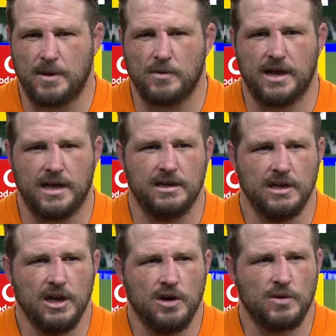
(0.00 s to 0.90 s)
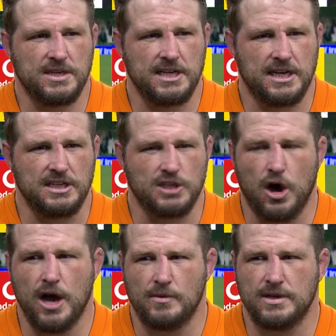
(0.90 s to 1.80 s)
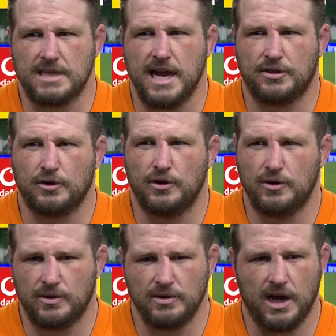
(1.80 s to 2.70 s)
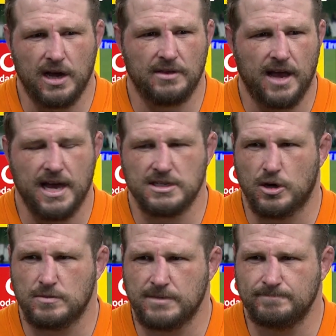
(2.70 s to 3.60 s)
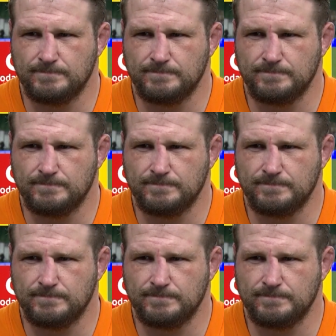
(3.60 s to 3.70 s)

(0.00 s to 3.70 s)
but we're sticking tight, and we're staying through, you know, the hard times.